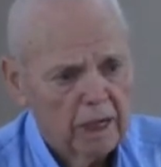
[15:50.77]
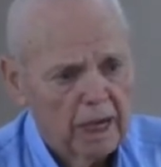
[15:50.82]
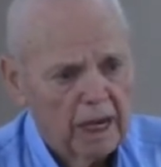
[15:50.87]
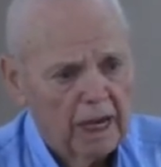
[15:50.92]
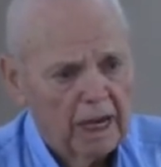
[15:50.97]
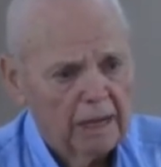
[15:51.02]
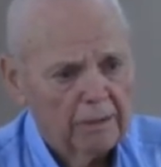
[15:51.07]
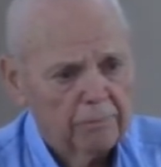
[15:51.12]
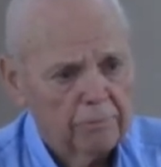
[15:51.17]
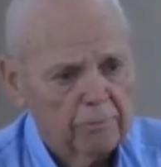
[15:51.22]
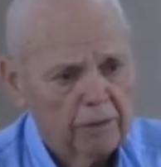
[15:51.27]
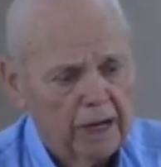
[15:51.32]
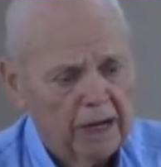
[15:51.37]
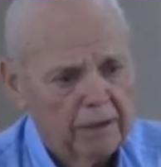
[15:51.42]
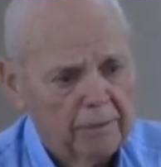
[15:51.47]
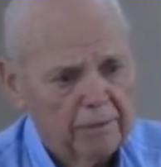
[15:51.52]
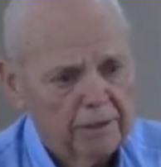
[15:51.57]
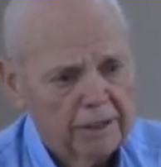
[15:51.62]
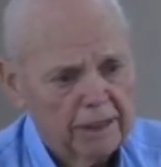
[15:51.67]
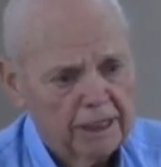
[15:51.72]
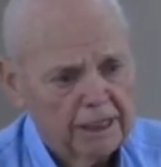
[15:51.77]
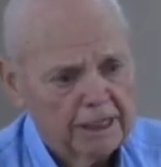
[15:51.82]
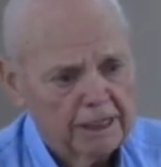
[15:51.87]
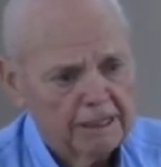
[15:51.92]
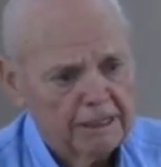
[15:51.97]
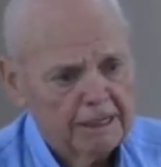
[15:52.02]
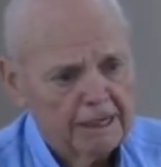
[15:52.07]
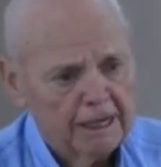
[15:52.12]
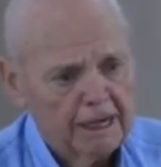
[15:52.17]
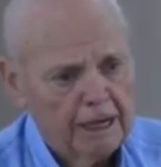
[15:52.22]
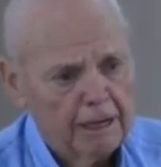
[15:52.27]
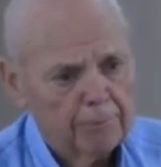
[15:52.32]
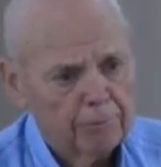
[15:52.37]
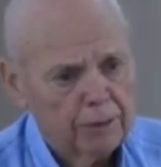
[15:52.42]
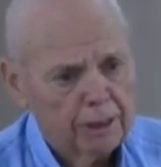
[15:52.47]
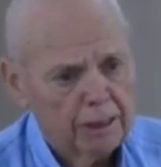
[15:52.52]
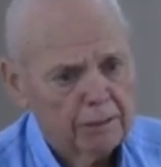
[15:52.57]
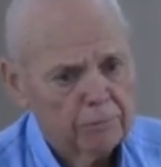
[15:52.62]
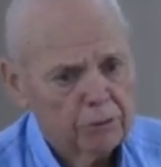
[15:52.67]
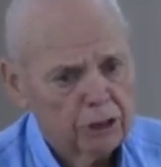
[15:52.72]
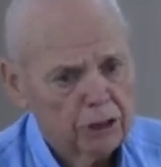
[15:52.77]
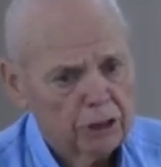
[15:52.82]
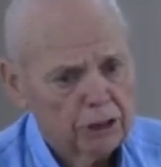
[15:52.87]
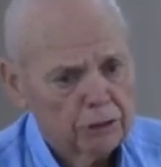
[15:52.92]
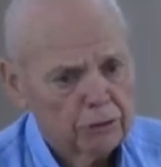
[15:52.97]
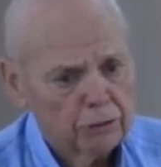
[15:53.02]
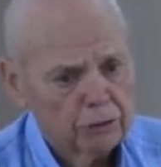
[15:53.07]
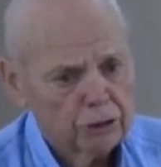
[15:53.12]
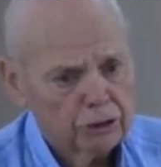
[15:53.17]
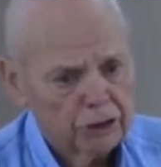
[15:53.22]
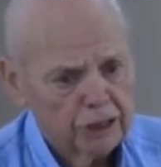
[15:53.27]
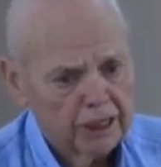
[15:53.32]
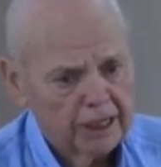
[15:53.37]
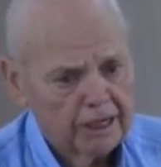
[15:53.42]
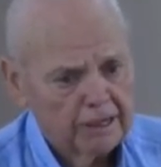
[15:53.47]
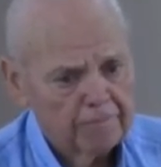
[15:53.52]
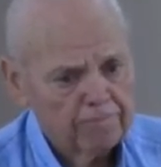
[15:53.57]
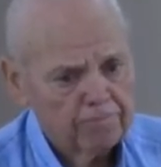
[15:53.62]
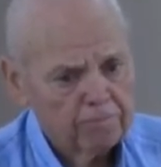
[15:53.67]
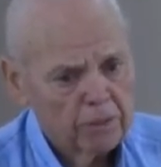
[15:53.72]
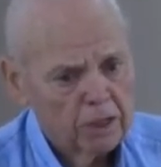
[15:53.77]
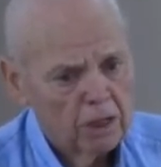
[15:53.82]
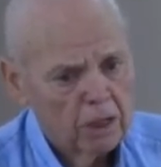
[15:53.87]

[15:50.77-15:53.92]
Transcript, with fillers: and and uh, helped him to understand